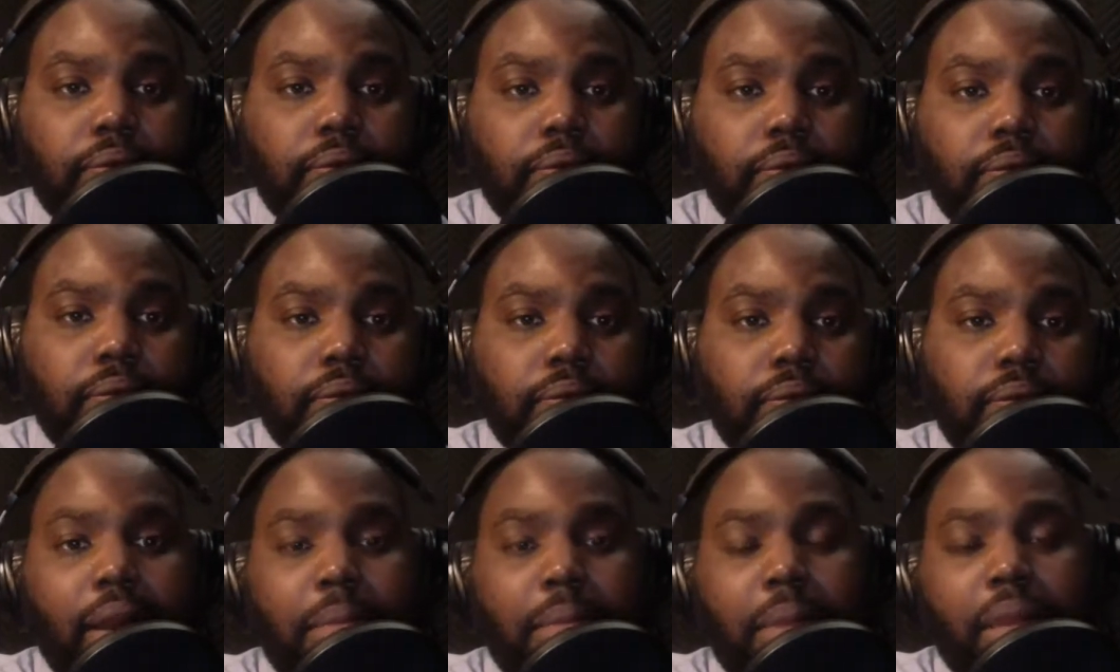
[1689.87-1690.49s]

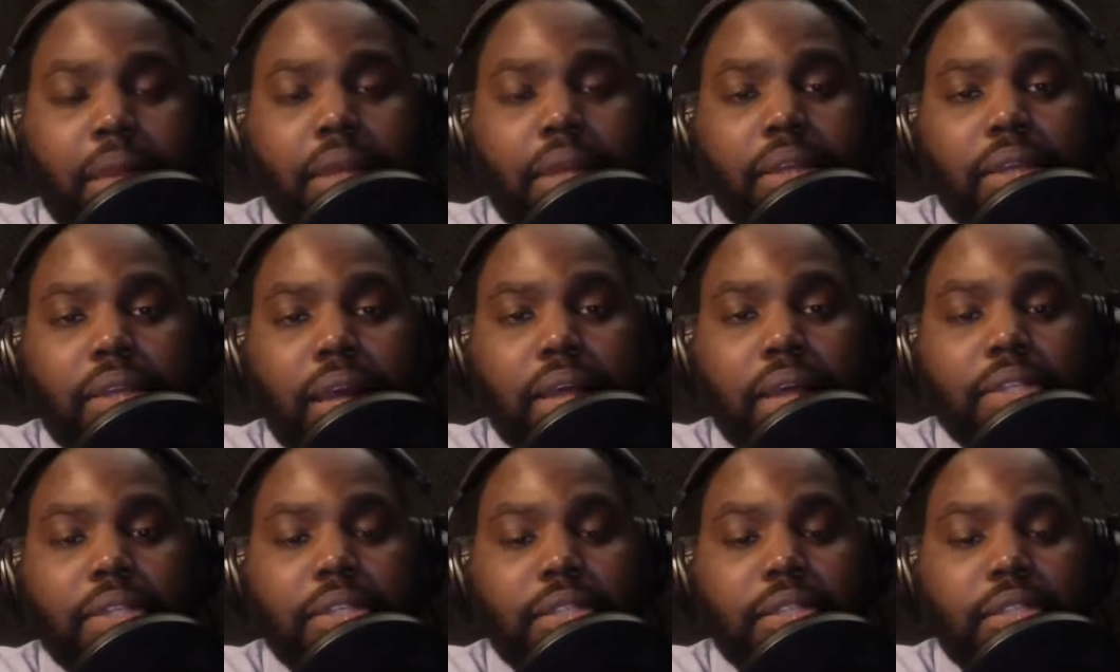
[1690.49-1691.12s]
And I had to make
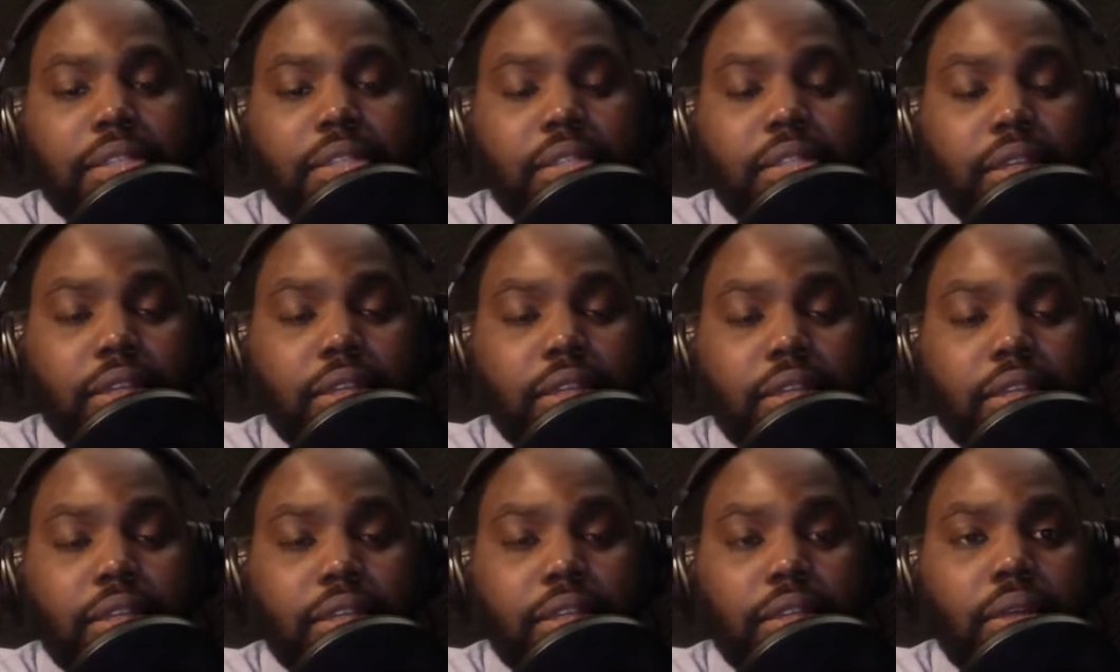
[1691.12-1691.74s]
a conscious
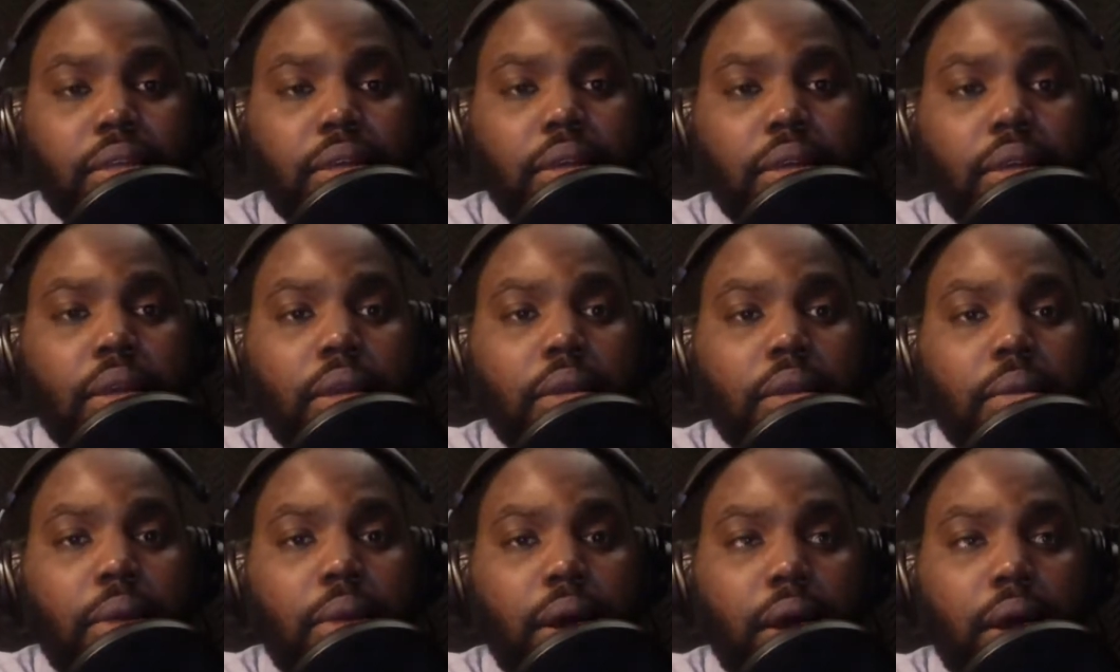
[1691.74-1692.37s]
decision
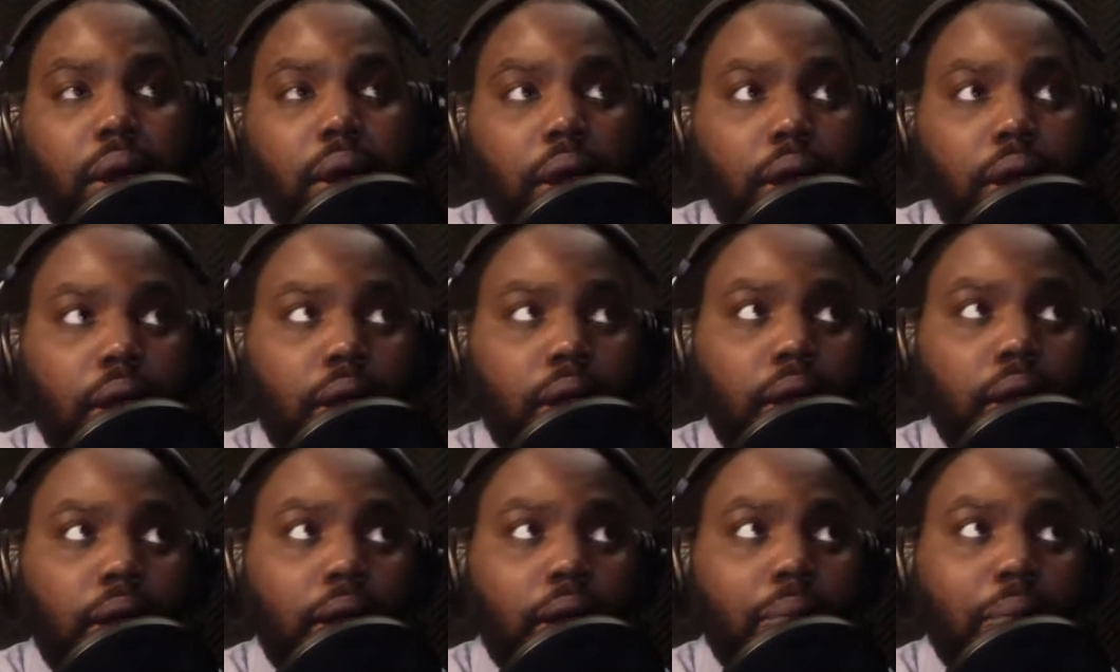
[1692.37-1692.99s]

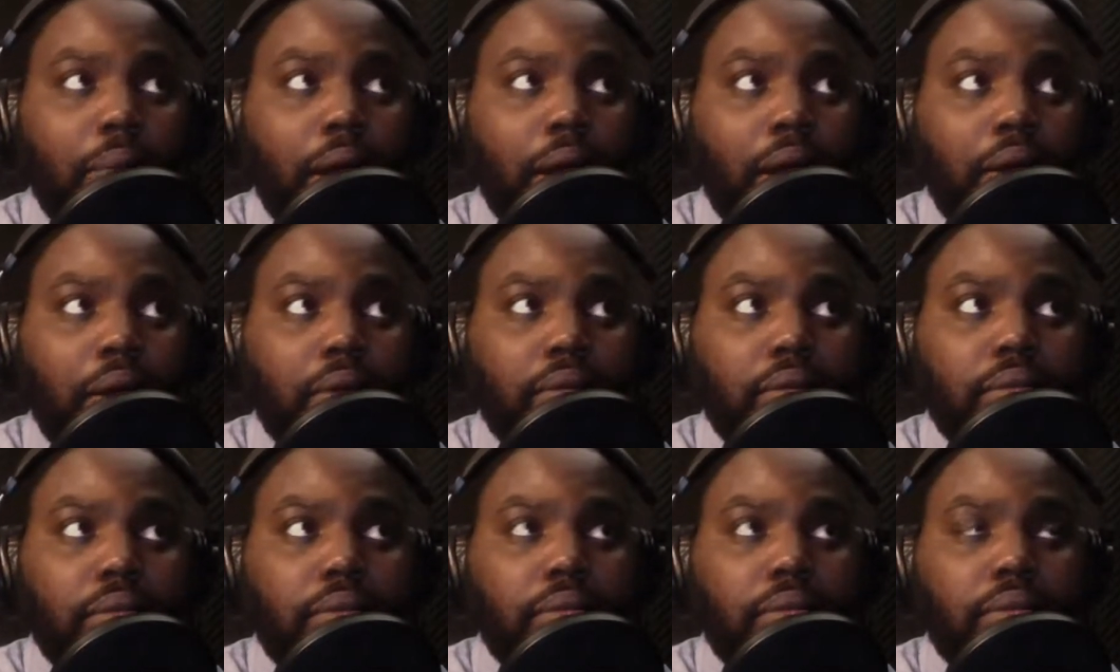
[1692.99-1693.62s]

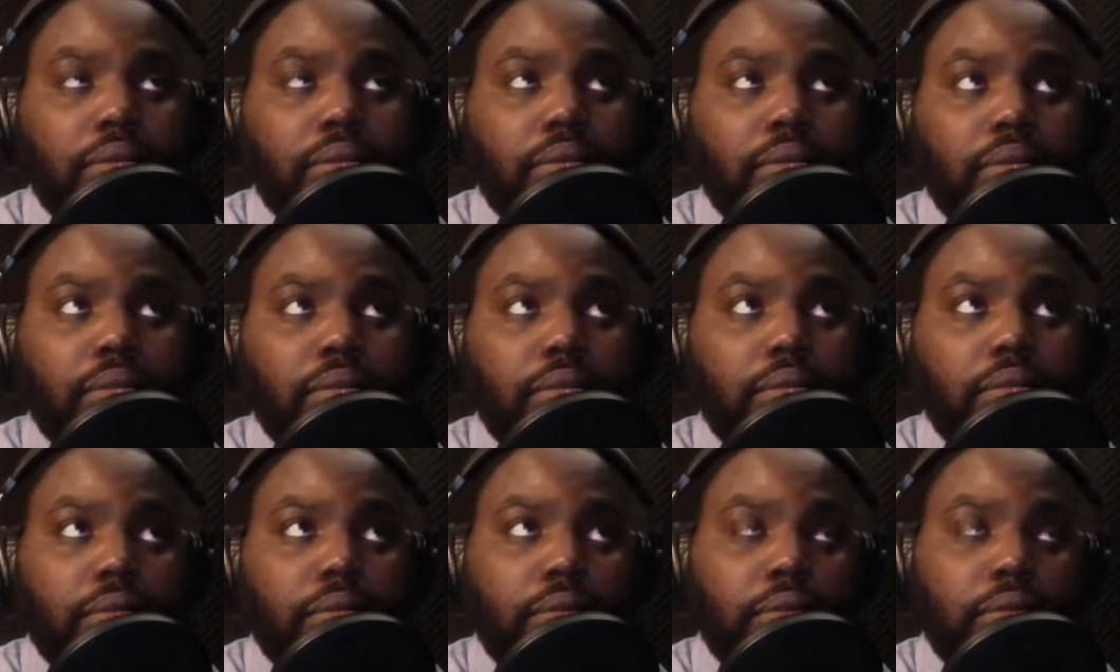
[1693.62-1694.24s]
about
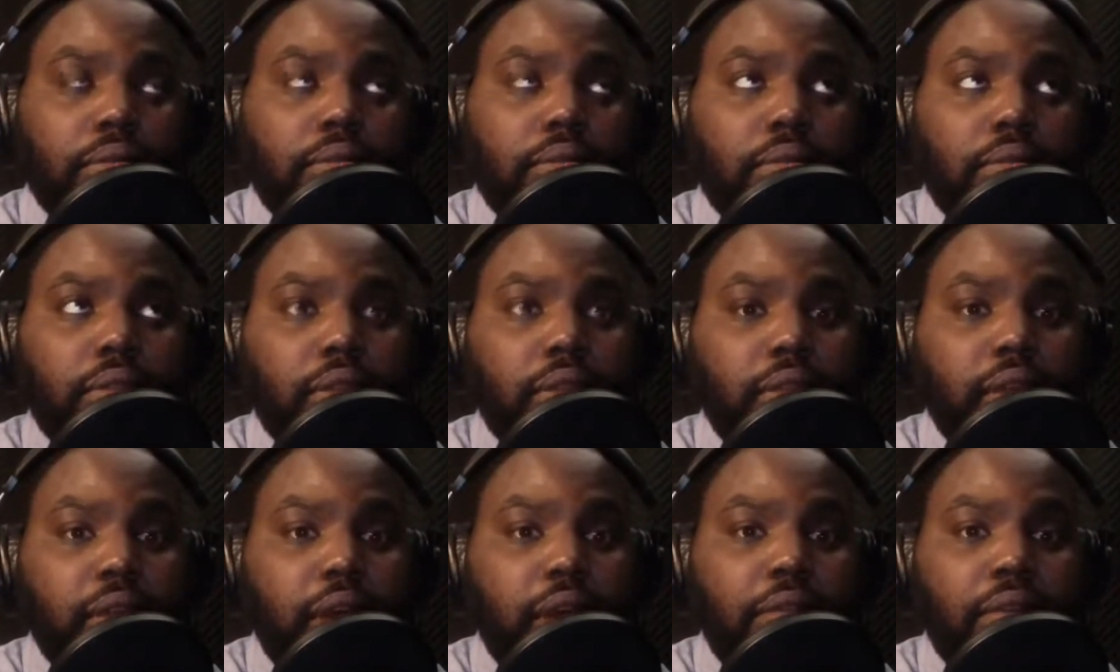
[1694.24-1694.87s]

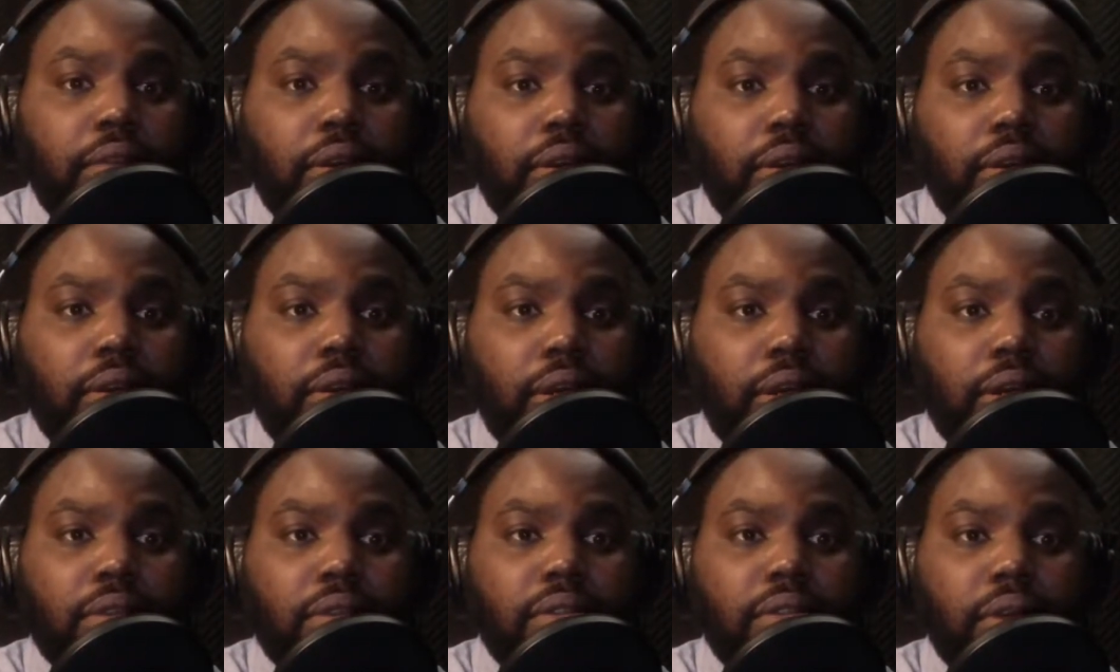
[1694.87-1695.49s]
7
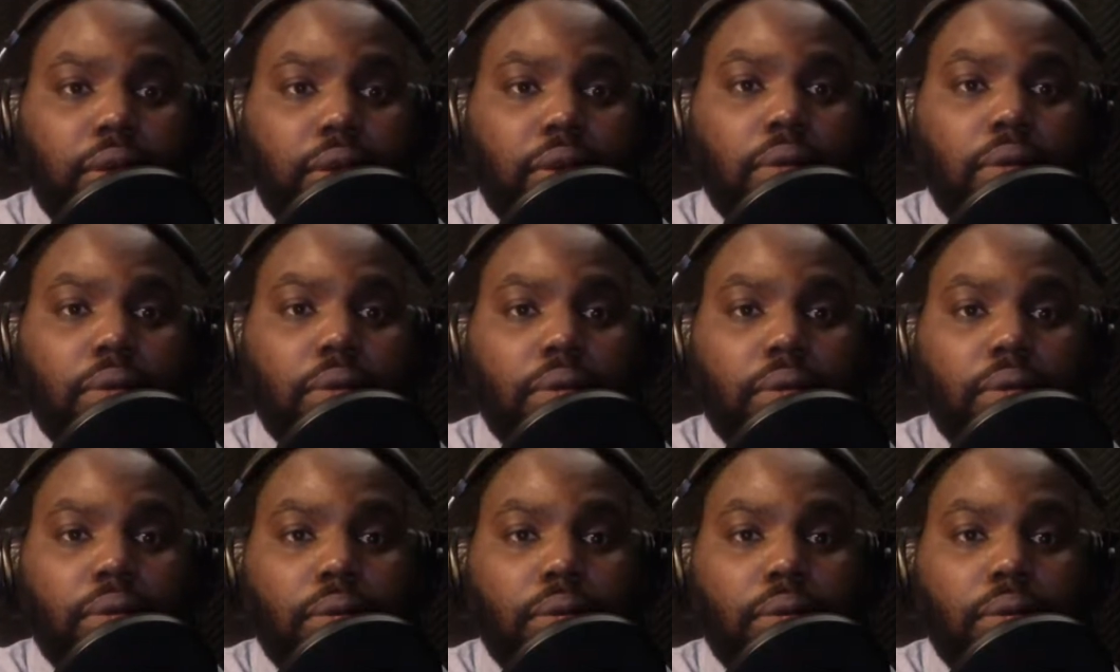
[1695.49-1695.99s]
years ago.